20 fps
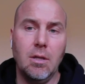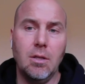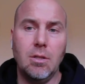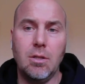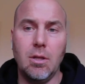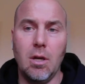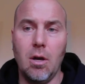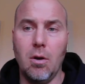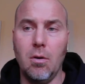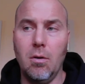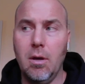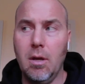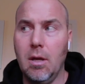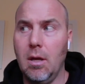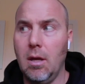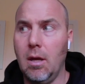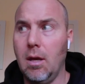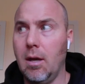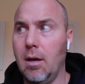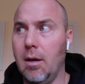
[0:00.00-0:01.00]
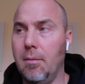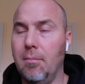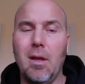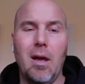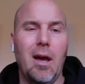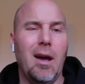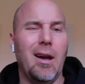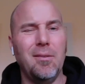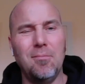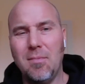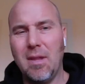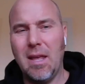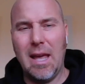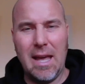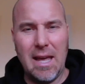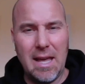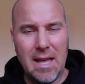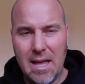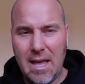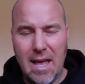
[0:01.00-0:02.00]
So
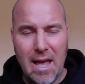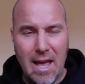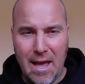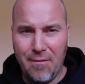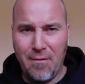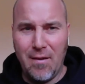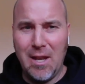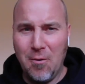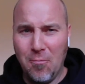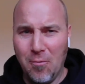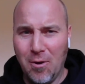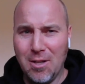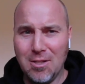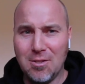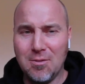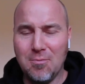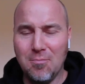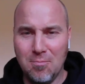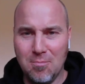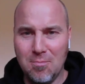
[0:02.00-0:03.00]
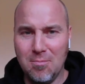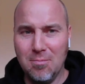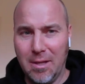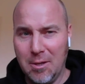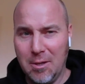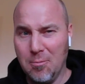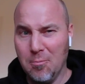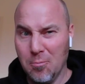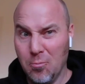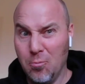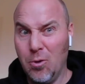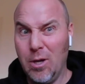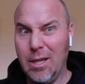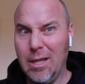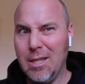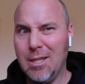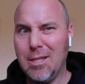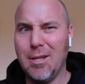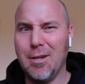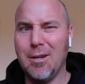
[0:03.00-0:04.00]
if anyone is like
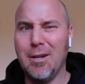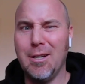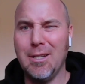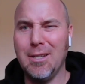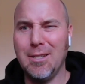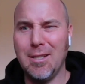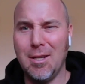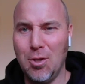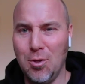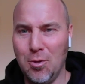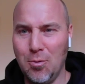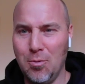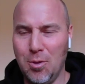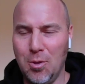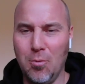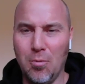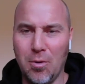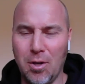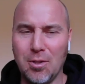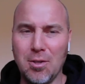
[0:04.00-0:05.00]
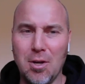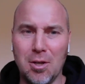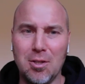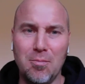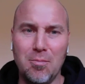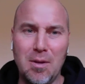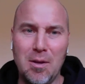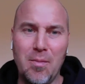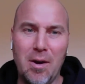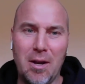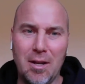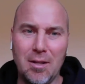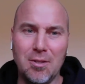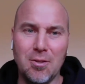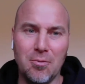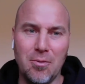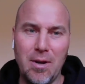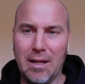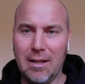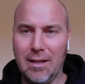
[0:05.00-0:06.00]
really serious and you want to talk to me about it
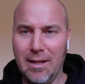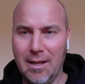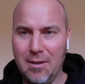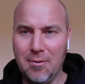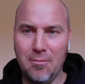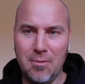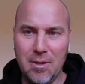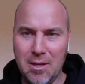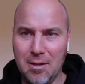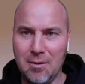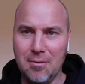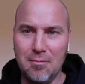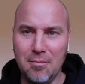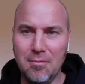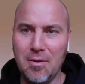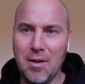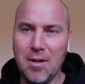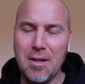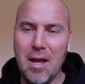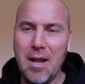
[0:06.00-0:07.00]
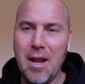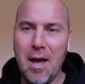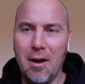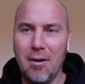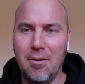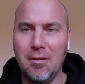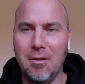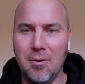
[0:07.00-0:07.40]
directly, we can figure that out.